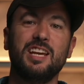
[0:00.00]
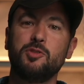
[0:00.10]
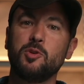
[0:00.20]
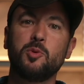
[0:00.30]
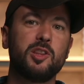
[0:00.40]

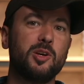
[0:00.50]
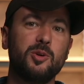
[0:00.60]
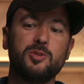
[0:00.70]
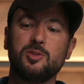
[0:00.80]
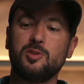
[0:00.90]
you're one of
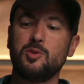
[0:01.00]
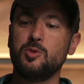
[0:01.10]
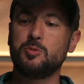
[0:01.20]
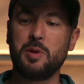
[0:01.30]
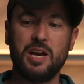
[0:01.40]
those
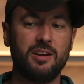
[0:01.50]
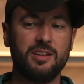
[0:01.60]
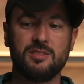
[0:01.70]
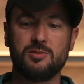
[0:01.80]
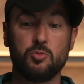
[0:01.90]
whose
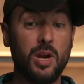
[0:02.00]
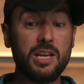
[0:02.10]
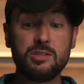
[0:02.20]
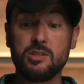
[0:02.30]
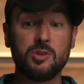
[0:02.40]
parents
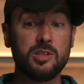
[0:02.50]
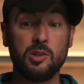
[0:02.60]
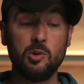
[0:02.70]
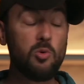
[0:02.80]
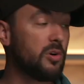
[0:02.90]
raised you in the
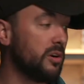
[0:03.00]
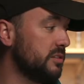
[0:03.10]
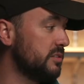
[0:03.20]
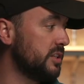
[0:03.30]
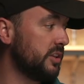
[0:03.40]

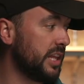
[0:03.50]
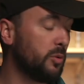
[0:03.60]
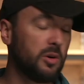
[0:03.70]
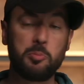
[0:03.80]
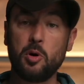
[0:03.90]
Lord, you know, they
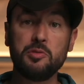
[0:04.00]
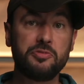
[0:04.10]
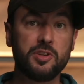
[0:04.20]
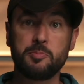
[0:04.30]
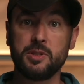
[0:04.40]
weren't
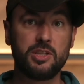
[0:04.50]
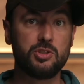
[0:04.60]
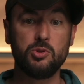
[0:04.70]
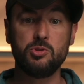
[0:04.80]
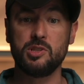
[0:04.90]
perfect, but they
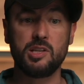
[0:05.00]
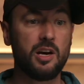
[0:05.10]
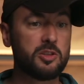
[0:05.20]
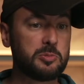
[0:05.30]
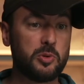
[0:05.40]
showed you the
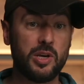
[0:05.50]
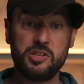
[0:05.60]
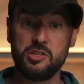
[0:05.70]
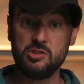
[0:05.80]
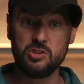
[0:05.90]
gospel, and
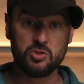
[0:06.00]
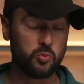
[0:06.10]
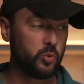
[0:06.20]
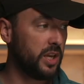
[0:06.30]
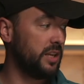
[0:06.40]
then you just
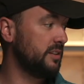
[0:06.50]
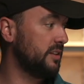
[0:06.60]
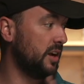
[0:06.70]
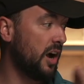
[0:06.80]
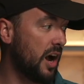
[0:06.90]
went
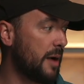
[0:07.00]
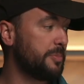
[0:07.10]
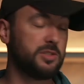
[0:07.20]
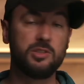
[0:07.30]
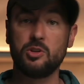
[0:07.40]
the
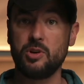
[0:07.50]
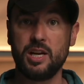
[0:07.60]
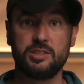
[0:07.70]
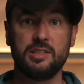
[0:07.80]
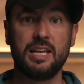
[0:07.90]
opposite
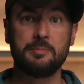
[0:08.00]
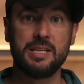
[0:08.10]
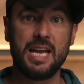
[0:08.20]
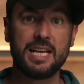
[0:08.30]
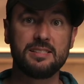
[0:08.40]
direction like
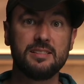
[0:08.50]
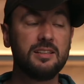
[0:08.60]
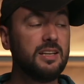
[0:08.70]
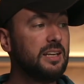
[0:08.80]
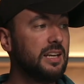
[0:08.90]
Manasseh,
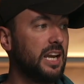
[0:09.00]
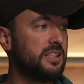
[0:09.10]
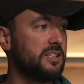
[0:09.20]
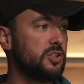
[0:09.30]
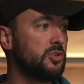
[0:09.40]
and
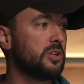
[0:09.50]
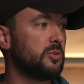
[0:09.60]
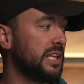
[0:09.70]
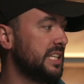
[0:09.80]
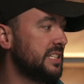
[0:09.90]
then you can
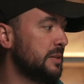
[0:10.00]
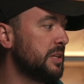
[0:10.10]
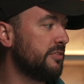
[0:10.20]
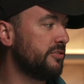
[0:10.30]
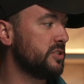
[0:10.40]
relate. Tell me
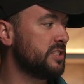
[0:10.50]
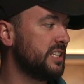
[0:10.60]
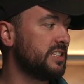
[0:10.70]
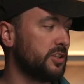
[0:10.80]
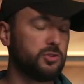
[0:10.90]
if verse 10
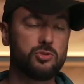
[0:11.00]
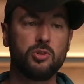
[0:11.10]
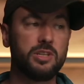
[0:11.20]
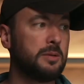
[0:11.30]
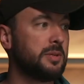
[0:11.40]
tells your
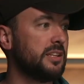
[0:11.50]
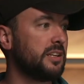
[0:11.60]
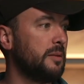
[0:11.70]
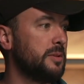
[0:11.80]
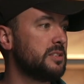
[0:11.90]
story. Tell me in the
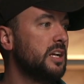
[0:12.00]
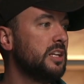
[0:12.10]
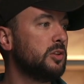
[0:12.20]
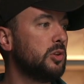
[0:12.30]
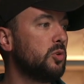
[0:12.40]
comments.
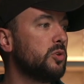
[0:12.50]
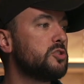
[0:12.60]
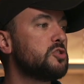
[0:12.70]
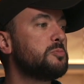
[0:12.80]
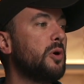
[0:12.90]
The Lord
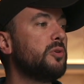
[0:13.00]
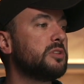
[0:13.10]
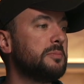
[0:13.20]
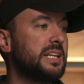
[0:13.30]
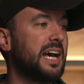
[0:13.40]
spoke to
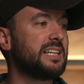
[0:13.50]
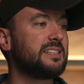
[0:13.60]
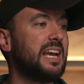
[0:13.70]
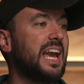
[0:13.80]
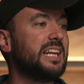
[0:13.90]

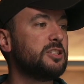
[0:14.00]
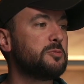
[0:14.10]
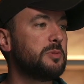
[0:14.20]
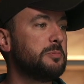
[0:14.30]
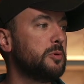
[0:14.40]
Manasseh and his
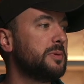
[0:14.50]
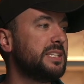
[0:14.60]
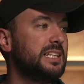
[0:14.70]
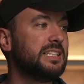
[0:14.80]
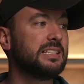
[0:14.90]
people, but
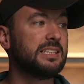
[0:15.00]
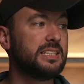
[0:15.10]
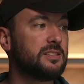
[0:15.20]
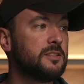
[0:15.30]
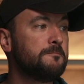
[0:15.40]
they didn't
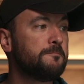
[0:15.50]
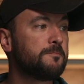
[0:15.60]
listen.